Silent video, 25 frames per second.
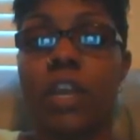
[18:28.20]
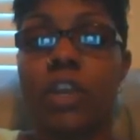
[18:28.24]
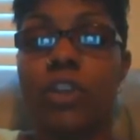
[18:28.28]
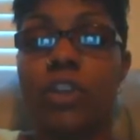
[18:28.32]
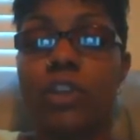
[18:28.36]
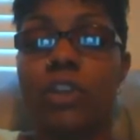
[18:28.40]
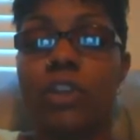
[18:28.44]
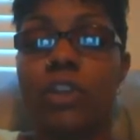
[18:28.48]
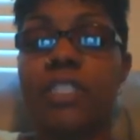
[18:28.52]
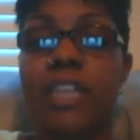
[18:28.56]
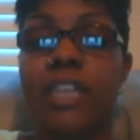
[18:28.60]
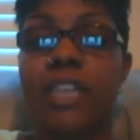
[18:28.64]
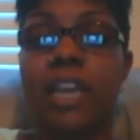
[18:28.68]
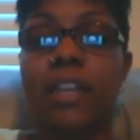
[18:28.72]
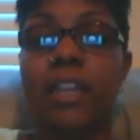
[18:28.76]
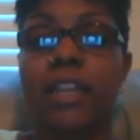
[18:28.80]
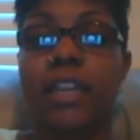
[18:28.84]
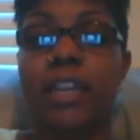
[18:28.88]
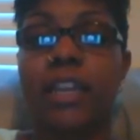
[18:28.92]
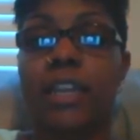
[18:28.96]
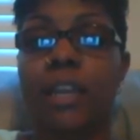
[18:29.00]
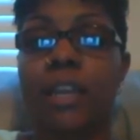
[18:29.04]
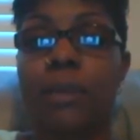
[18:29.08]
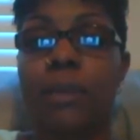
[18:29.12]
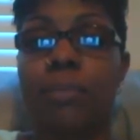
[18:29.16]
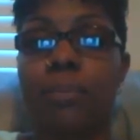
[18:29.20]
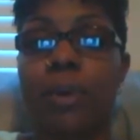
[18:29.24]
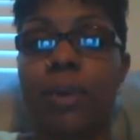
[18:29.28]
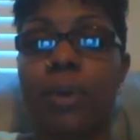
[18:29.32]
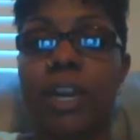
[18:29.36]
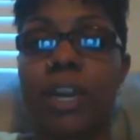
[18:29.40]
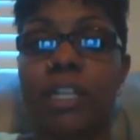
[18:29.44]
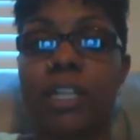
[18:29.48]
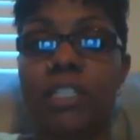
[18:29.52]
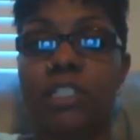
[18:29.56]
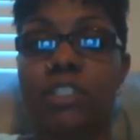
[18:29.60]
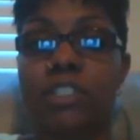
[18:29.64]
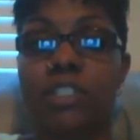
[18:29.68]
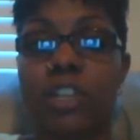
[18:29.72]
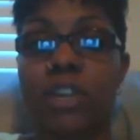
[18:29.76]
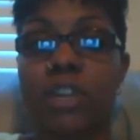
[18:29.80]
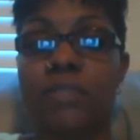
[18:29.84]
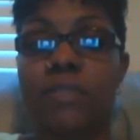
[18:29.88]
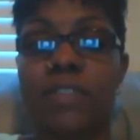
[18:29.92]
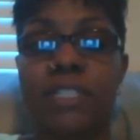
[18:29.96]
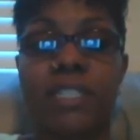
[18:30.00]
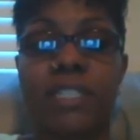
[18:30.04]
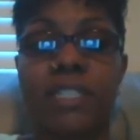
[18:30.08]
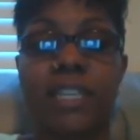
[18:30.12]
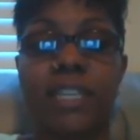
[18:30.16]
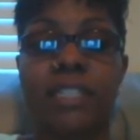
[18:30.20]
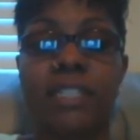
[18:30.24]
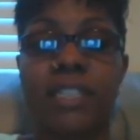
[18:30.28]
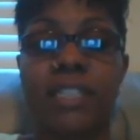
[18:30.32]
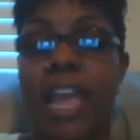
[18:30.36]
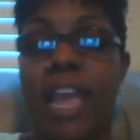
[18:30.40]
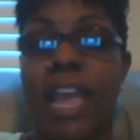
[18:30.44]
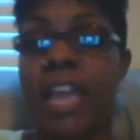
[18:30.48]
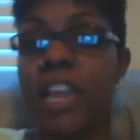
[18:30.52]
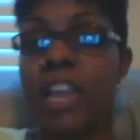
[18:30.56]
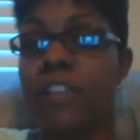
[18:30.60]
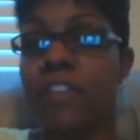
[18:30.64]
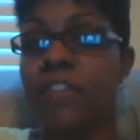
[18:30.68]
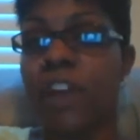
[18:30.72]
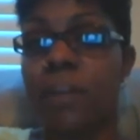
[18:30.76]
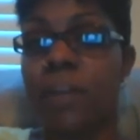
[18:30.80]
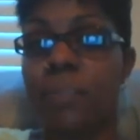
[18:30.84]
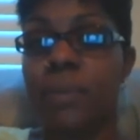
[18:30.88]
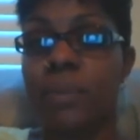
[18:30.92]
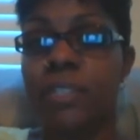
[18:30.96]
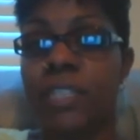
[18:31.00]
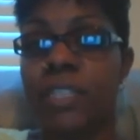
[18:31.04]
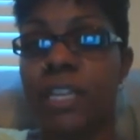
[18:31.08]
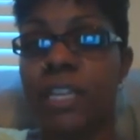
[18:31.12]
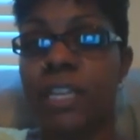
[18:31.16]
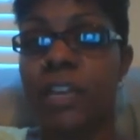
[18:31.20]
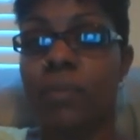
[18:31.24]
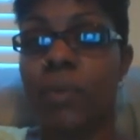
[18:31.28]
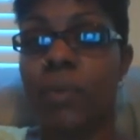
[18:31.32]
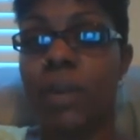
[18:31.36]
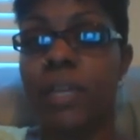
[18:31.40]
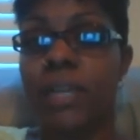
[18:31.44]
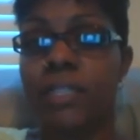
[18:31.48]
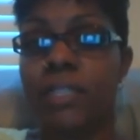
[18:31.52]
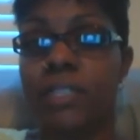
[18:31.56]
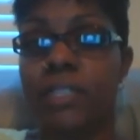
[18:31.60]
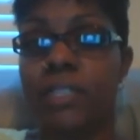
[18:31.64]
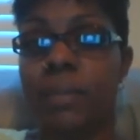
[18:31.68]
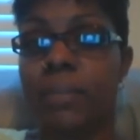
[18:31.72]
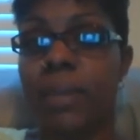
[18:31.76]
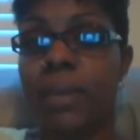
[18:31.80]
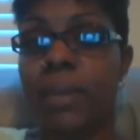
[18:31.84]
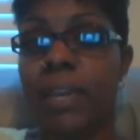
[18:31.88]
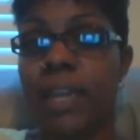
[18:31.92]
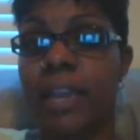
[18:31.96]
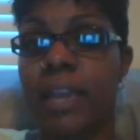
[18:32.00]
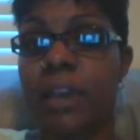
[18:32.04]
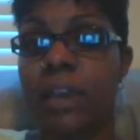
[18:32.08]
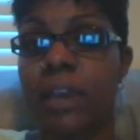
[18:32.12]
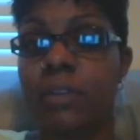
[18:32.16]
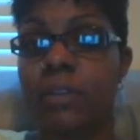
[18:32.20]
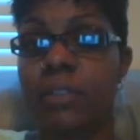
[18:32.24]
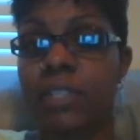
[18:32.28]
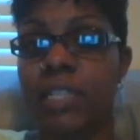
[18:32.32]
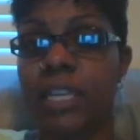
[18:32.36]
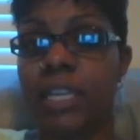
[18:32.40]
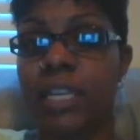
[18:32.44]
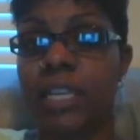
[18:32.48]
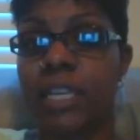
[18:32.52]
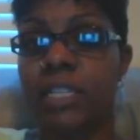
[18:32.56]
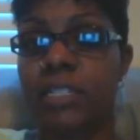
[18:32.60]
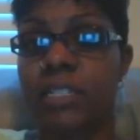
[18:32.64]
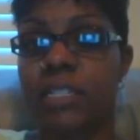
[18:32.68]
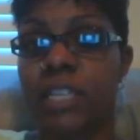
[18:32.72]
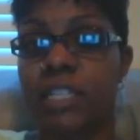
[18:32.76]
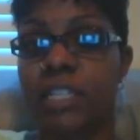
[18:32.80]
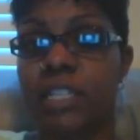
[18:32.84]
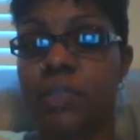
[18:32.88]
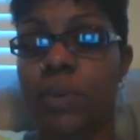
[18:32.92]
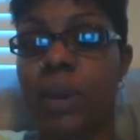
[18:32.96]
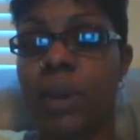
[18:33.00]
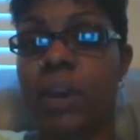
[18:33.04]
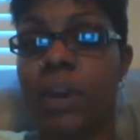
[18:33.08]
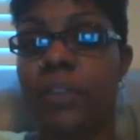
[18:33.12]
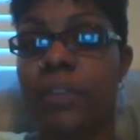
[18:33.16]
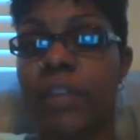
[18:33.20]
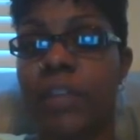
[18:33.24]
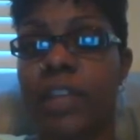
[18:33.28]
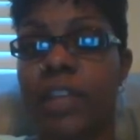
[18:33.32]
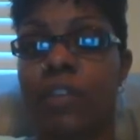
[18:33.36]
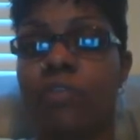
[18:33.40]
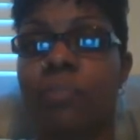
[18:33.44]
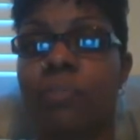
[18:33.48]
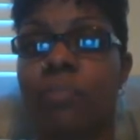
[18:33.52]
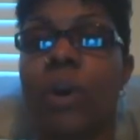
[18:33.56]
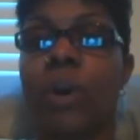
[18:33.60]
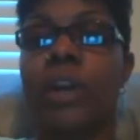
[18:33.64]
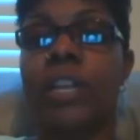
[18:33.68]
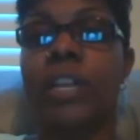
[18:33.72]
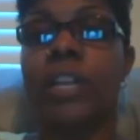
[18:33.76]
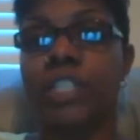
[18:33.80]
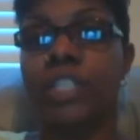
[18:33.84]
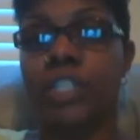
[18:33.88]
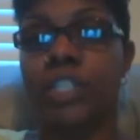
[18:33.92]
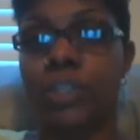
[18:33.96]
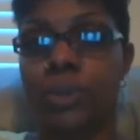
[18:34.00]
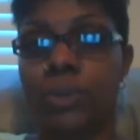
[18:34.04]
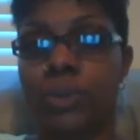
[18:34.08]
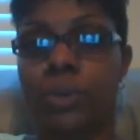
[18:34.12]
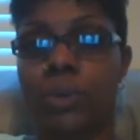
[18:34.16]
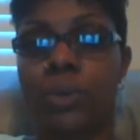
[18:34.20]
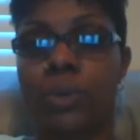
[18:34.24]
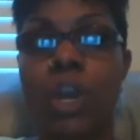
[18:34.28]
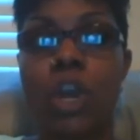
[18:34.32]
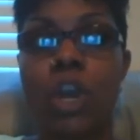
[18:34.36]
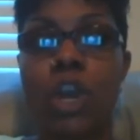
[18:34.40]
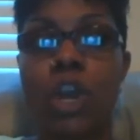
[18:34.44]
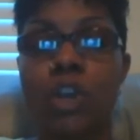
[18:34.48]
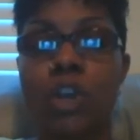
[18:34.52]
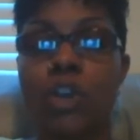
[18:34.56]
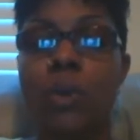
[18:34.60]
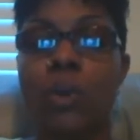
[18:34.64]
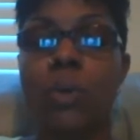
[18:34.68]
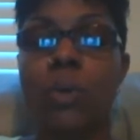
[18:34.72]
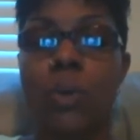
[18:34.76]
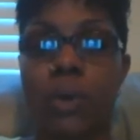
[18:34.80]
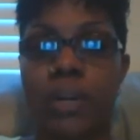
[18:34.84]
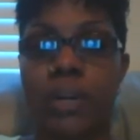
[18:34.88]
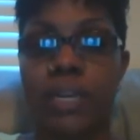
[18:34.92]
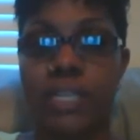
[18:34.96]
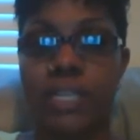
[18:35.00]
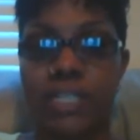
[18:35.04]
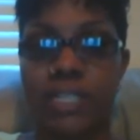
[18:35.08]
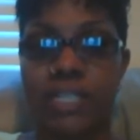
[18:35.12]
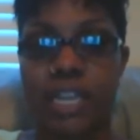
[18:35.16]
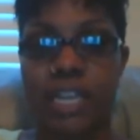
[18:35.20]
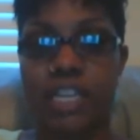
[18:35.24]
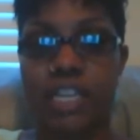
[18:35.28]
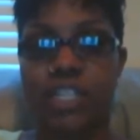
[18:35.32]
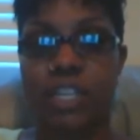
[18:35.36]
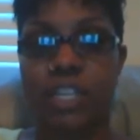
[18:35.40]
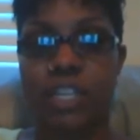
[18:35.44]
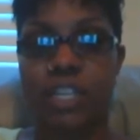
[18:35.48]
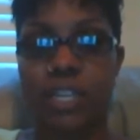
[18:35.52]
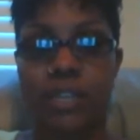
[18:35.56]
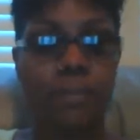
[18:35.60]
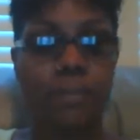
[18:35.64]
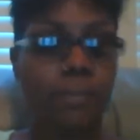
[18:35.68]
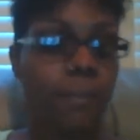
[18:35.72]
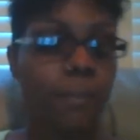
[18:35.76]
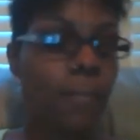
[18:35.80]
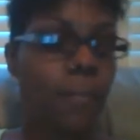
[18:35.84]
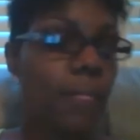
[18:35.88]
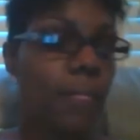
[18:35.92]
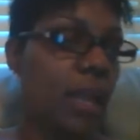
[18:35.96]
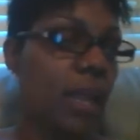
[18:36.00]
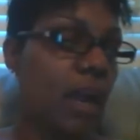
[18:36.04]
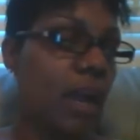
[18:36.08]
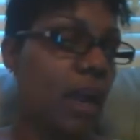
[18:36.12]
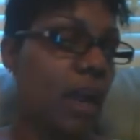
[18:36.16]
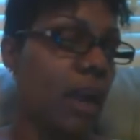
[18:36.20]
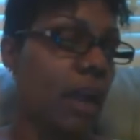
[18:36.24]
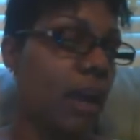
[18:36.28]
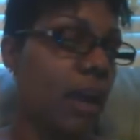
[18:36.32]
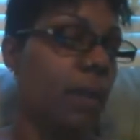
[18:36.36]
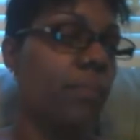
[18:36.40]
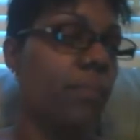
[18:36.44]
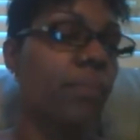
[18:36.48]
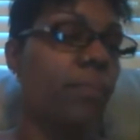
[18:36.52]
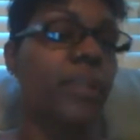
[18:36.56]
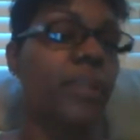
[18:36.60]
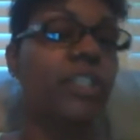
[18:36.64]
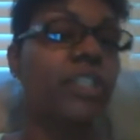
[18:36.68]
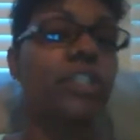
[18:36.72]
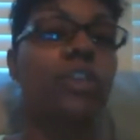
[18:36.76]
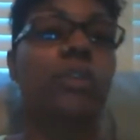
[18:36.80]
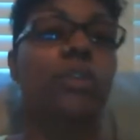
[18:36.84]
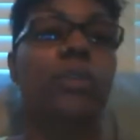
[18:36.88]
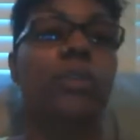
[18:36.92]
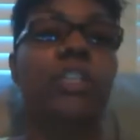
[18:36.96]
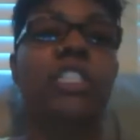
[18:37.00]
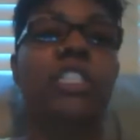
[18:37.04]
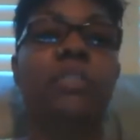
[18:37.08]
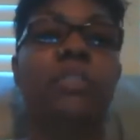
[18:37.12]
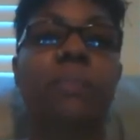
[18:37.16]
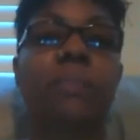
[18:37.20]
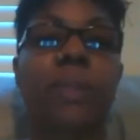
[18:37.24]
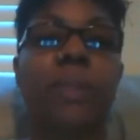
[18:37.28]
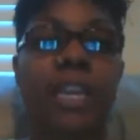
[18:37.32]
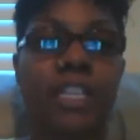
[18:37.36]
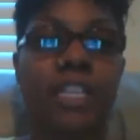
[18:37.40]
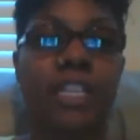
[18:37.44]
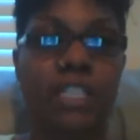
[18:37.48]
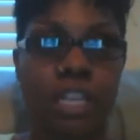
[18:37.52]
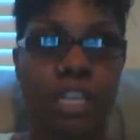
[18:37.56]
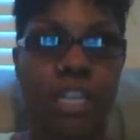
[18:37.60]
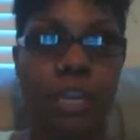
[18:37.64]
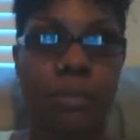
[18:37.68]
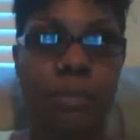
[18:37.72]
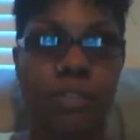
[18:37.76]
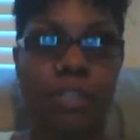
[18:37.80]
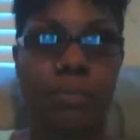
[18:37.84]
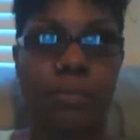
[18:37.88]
you're selling in products and services, and 85% of what somebody else is as well that you've brought into your organization. But do explain to any